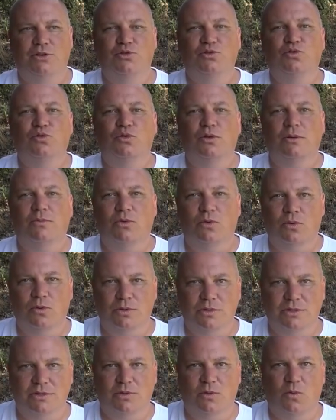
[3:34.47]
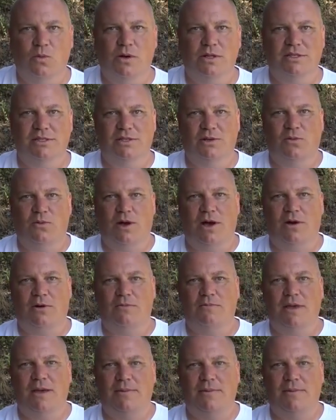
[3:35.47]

dribbles once in a while.